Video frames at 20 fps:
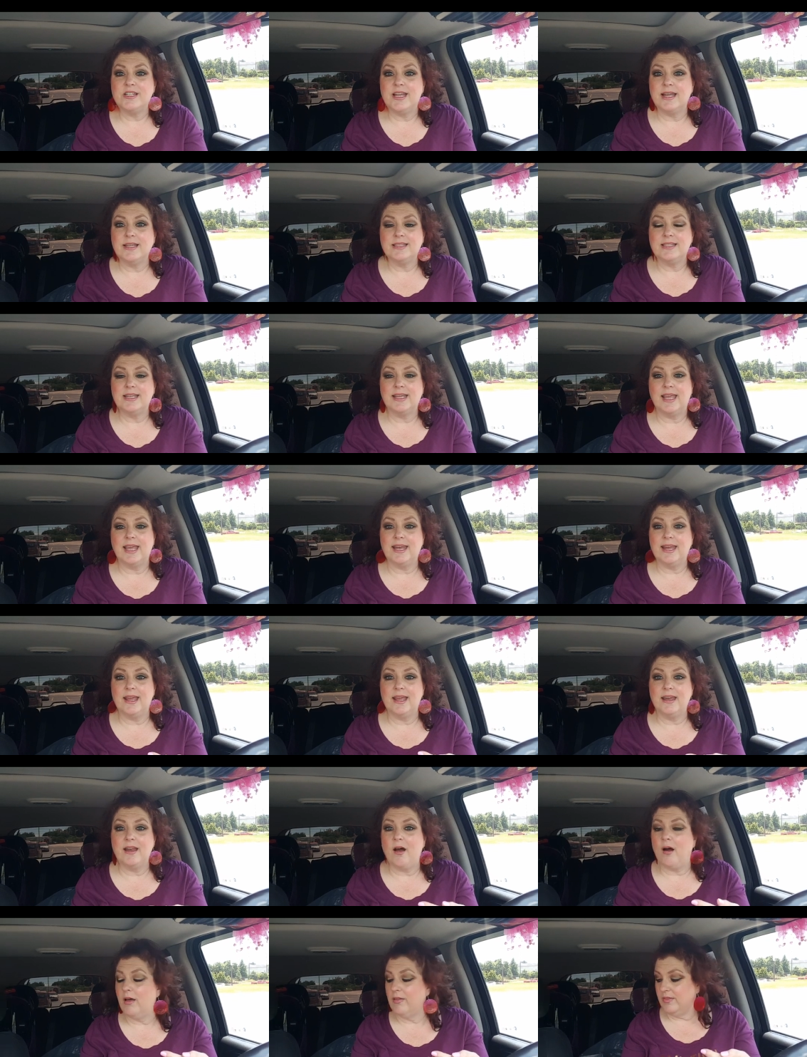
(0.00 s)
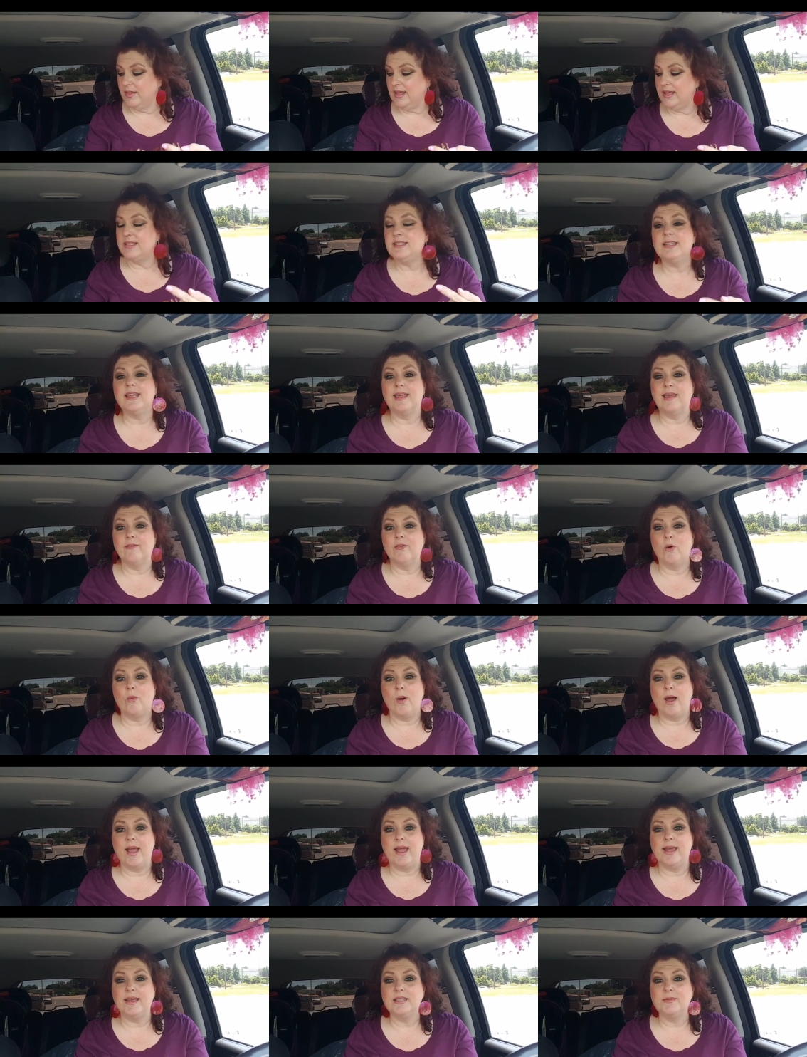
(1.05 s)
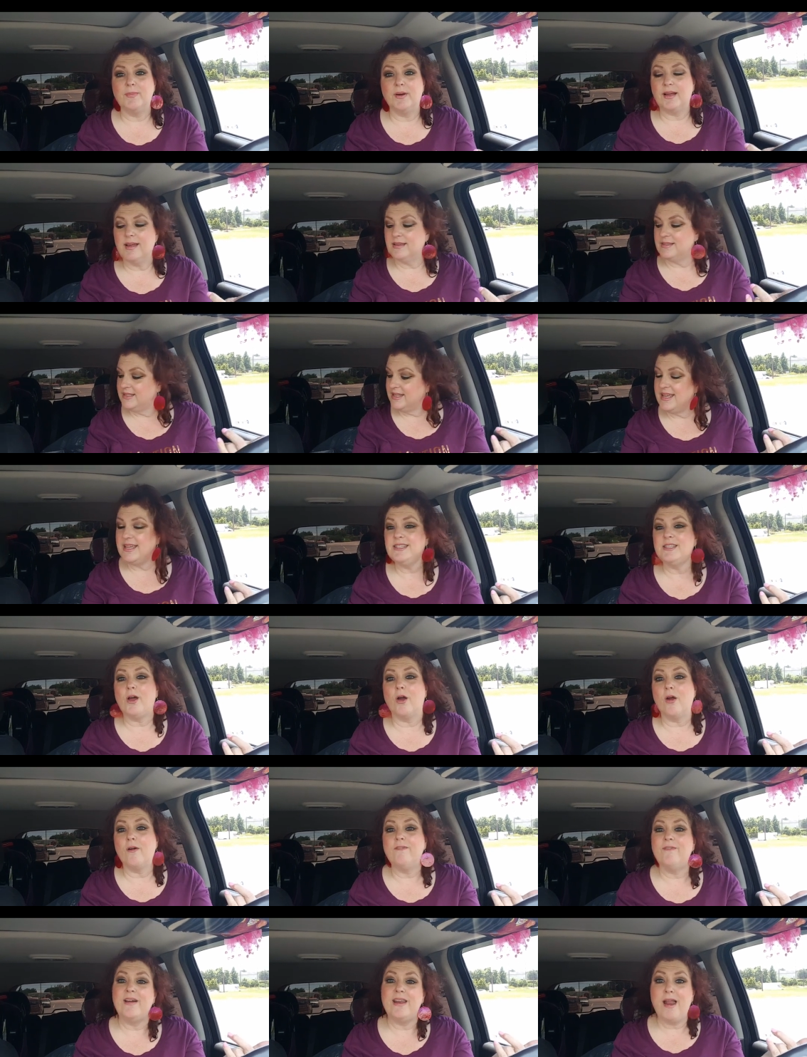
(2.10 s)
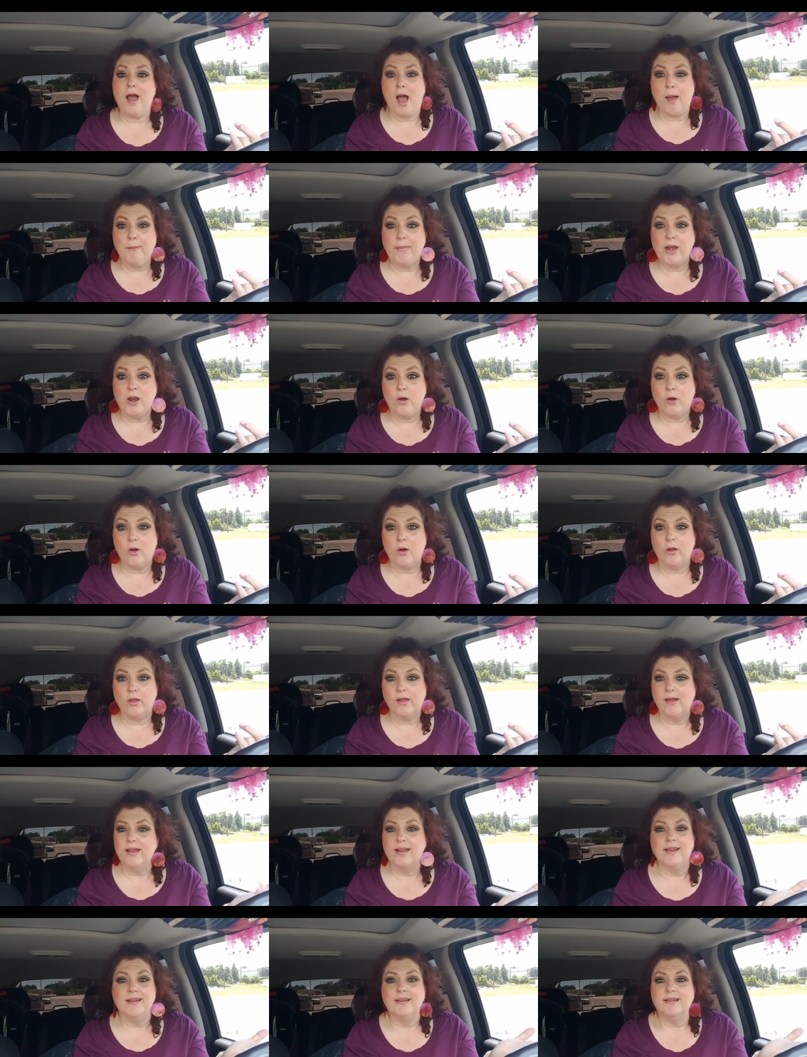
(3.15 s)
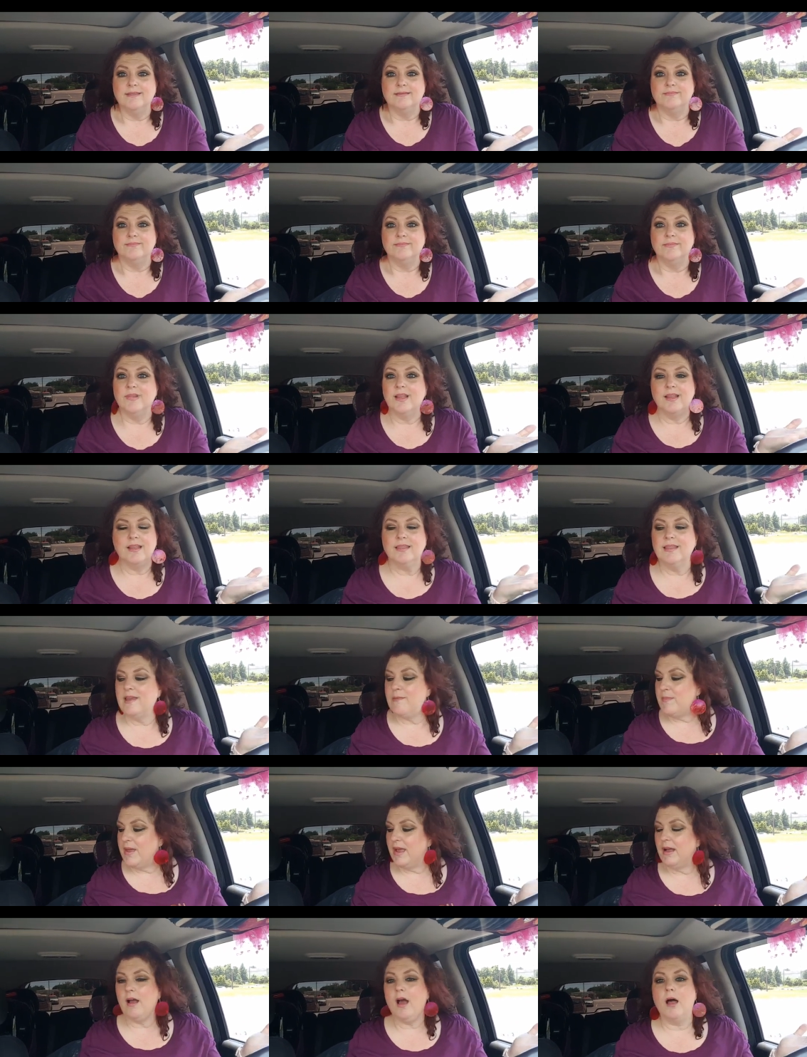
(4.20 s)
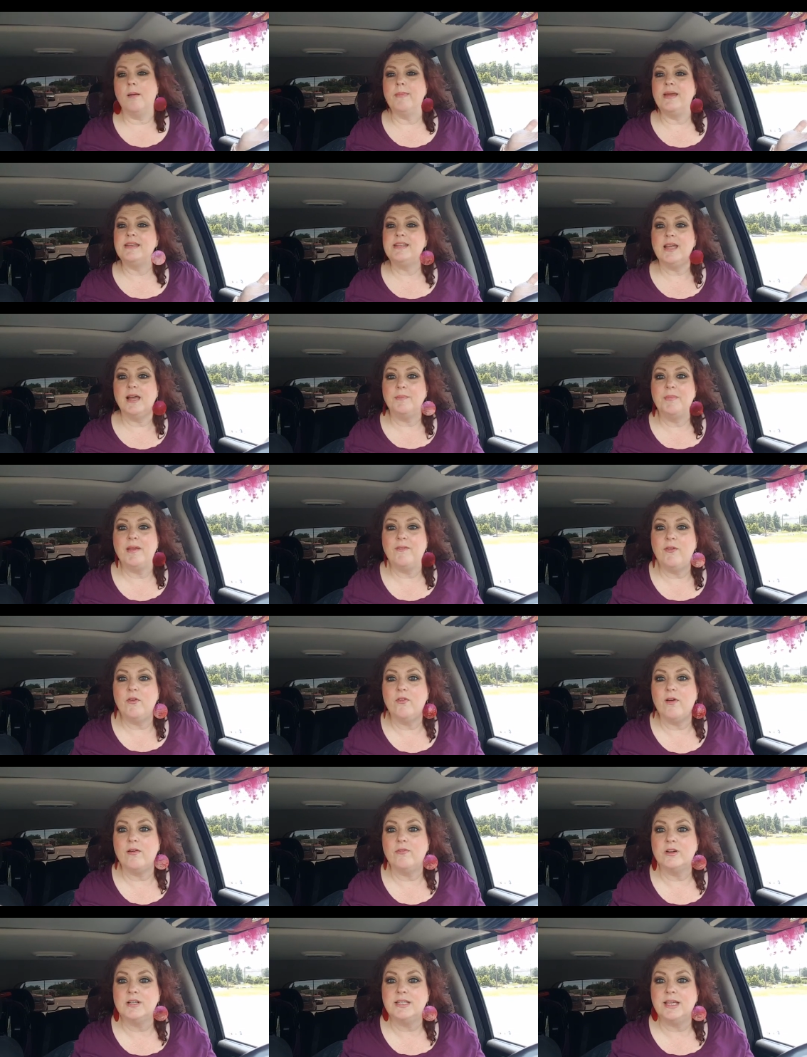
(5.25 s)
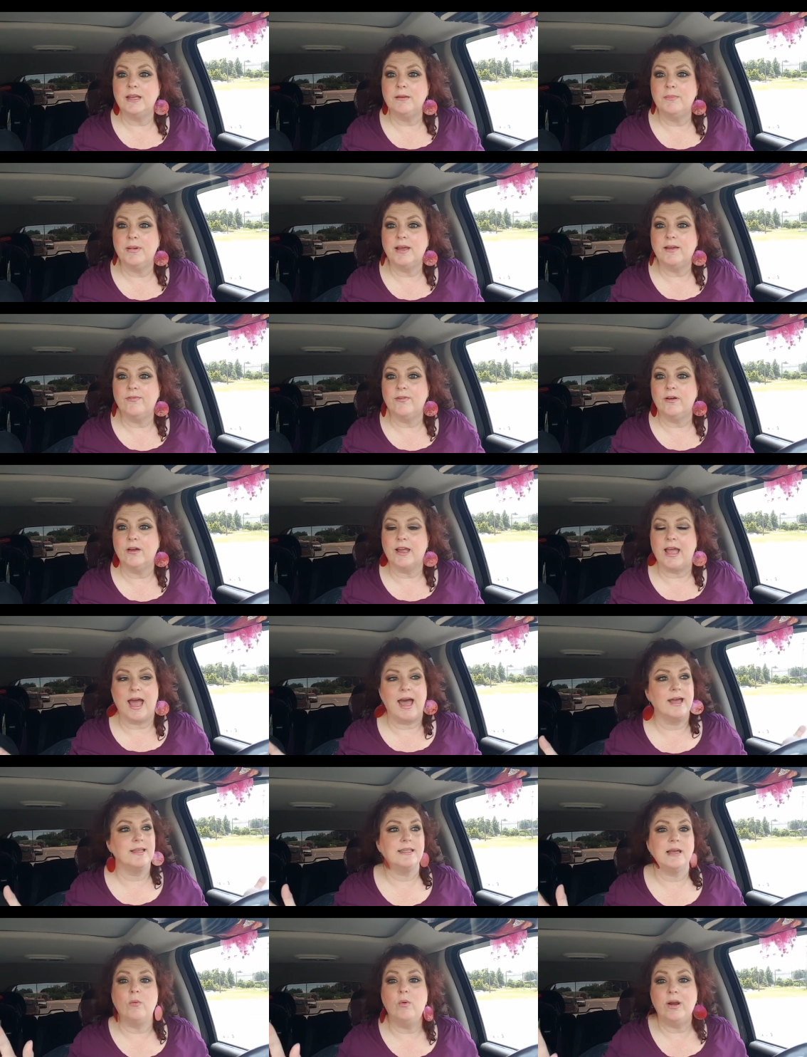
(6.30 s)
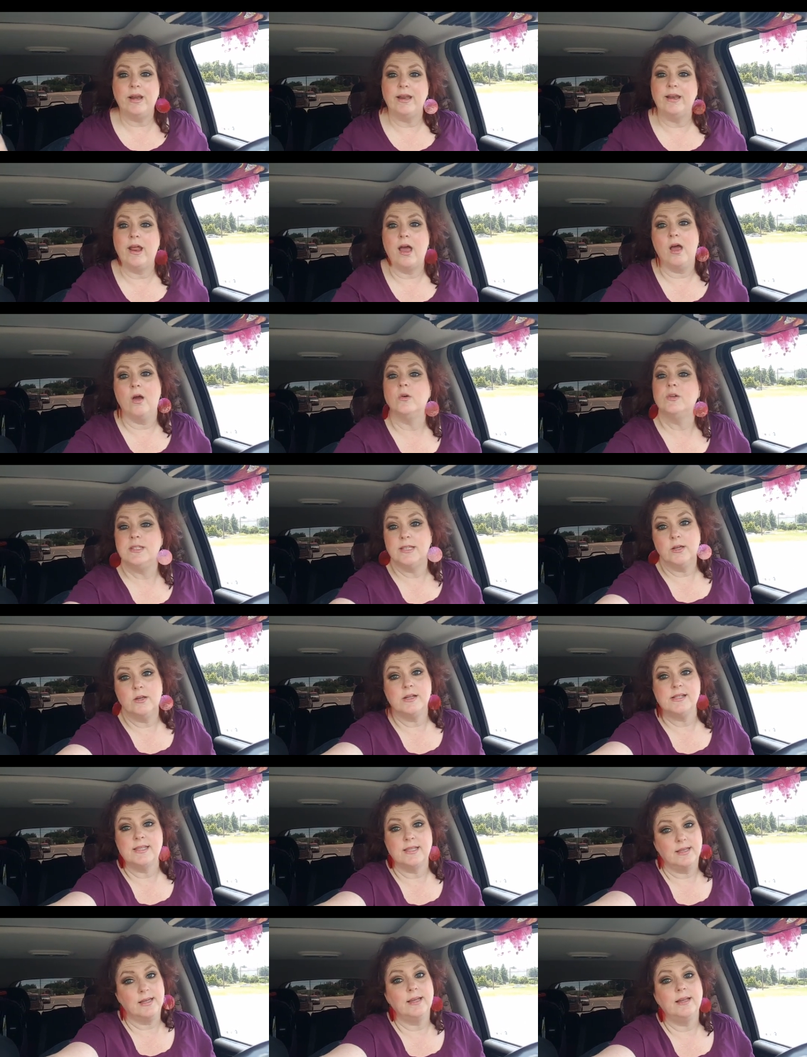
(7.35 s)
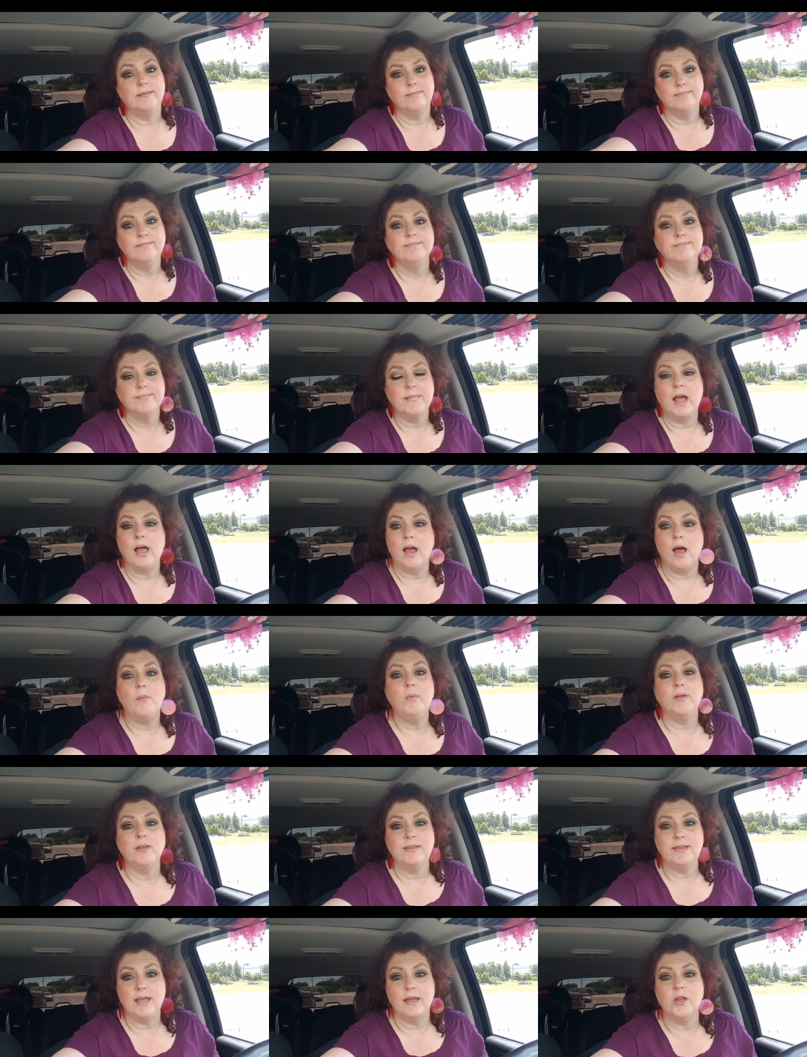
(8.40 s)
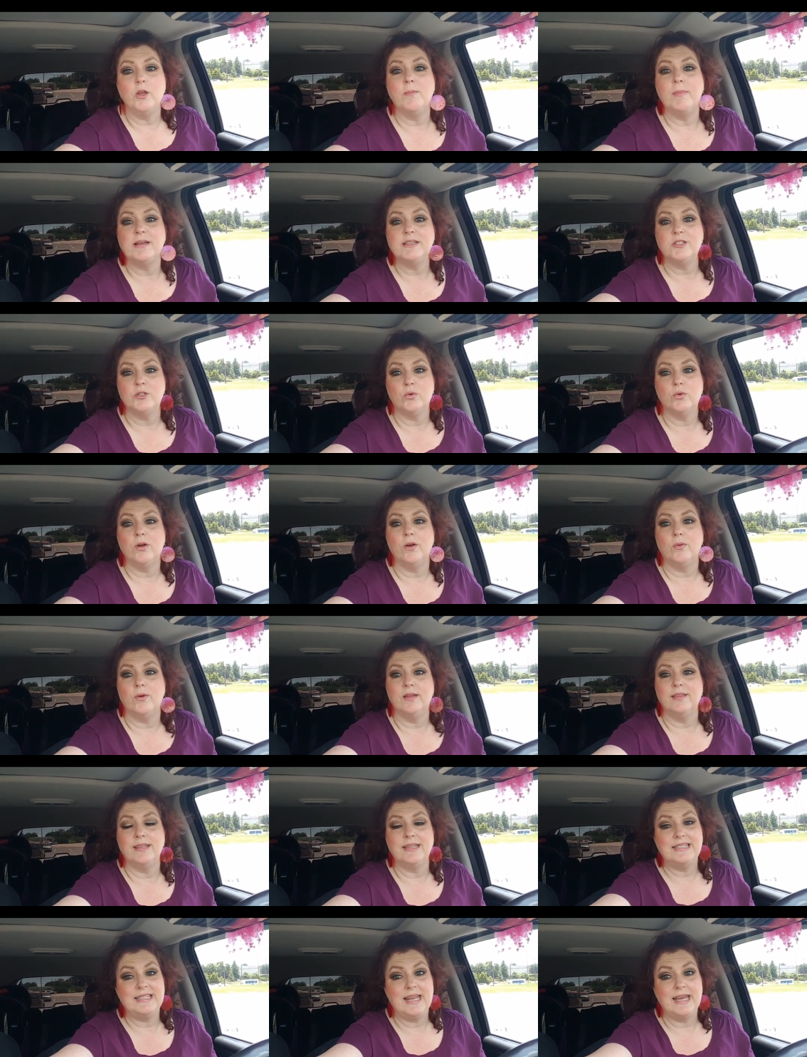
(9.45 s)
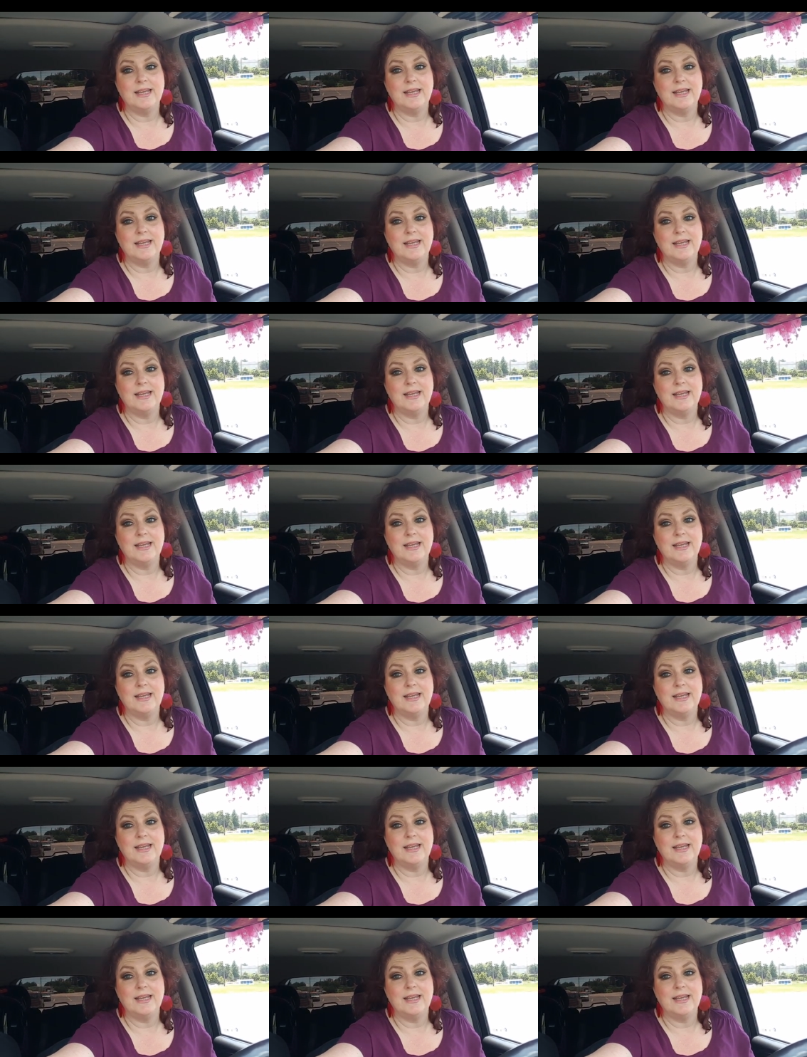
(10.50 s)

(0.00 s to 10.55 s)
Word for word: a chance to get in on these giveaways because these are phenomenal. Leave me a comment. Tell me if you've ever seen Bigfoot, guys. I want to know. Seriously. I'm going to tell you my story one of these